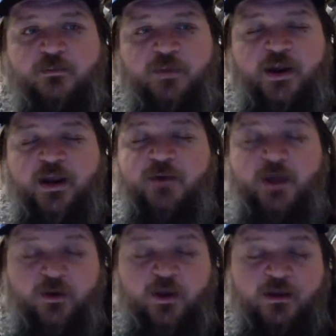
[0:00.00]
But anyway,
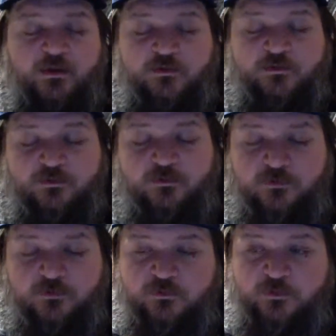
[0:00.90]
okay.
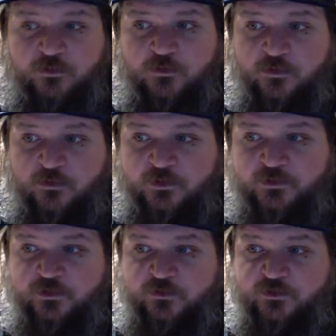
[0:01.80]

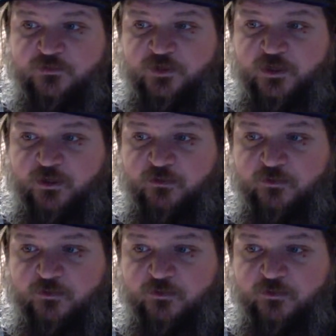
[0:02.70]
Let's do this video.